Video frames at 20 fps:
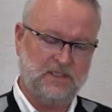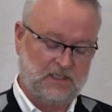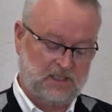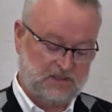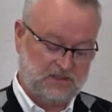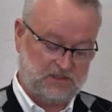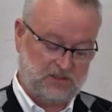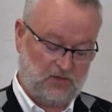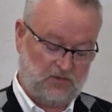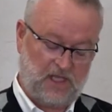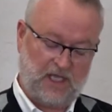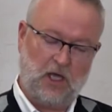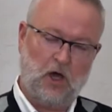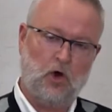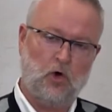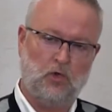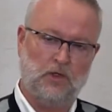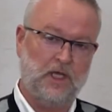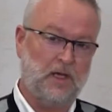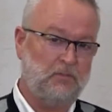so they
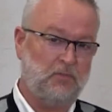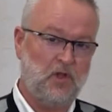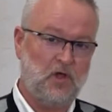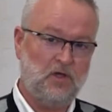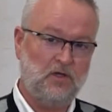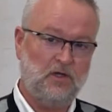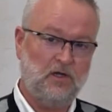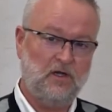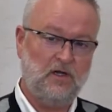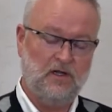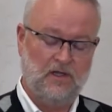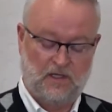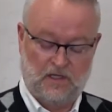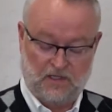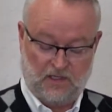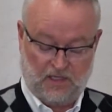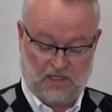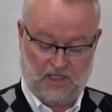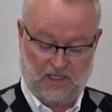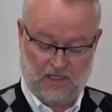hold up longer
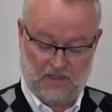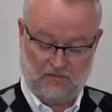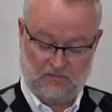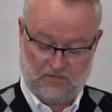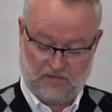and